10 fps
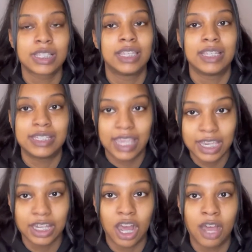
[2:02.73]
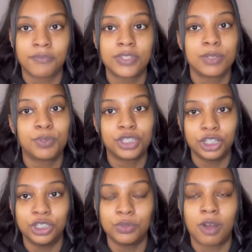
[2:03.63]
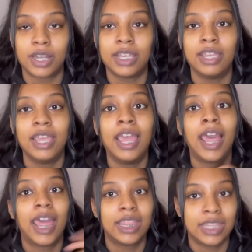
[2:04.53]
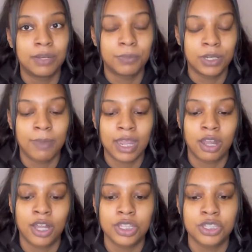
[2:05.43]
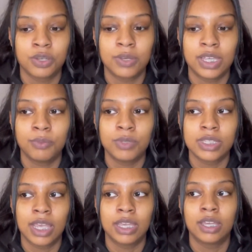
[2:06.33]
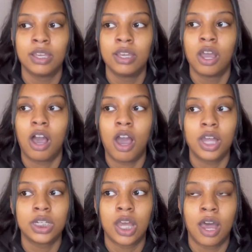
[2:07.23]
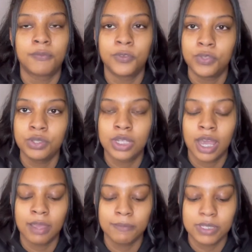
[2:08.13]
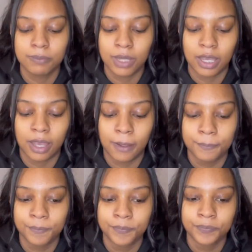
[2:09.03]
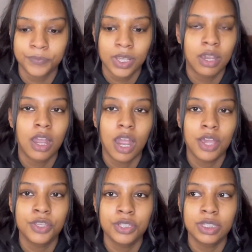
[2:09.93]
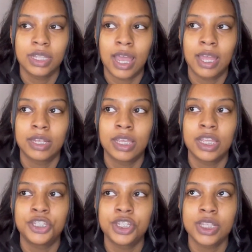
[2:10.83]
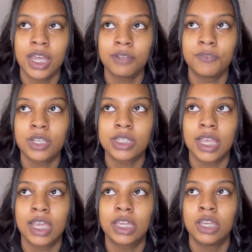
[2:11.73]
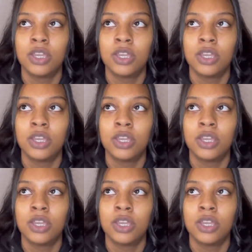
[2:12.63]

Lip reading: and then take it off to put the glue on it and then put it back on. So it was like on and off a few times, but other than that, it just kind of feels like